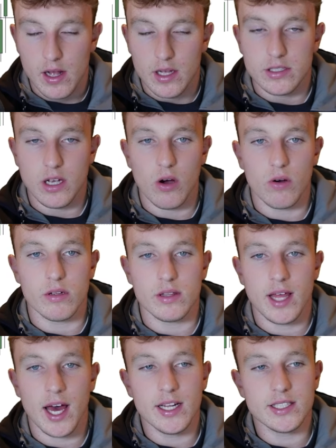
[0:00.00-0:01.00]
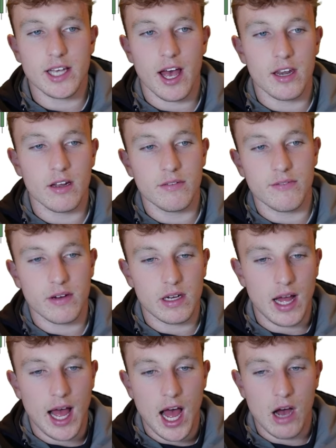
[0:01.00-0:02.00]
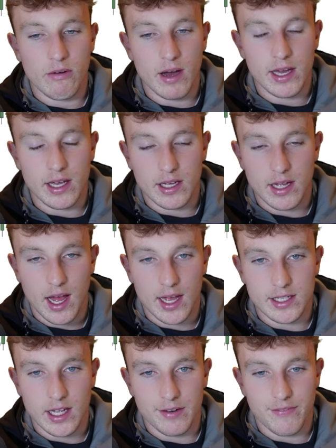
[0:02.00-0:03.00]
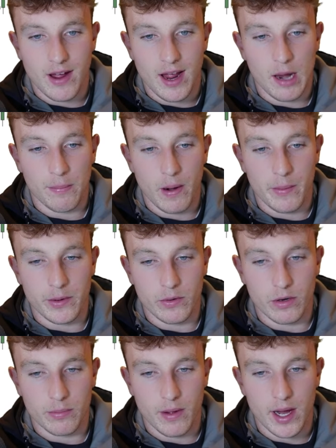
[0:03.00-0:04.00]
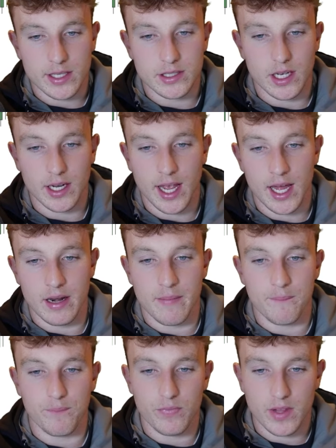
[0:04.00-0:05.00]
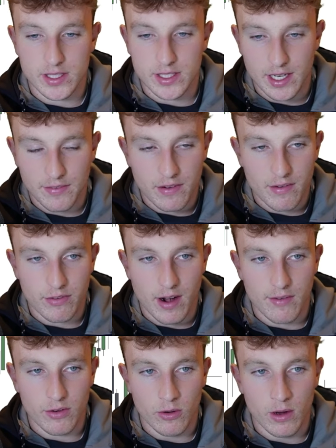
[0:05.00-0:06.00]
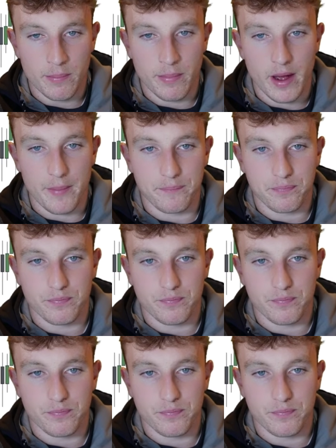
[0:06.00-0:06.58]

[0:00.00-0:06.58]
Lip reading: So that is kind of how I identify high probability order blocks. Again, it's different for everyone, but